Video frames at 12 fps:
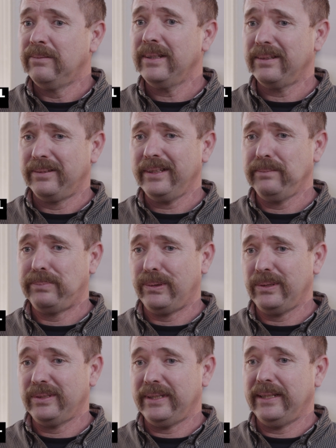Well, it really
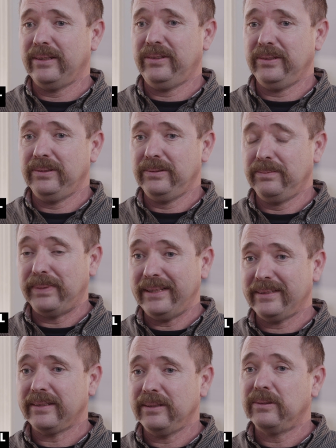boils down to
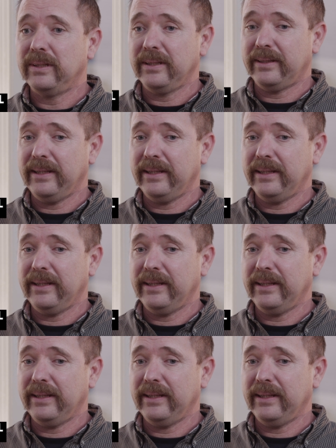basically one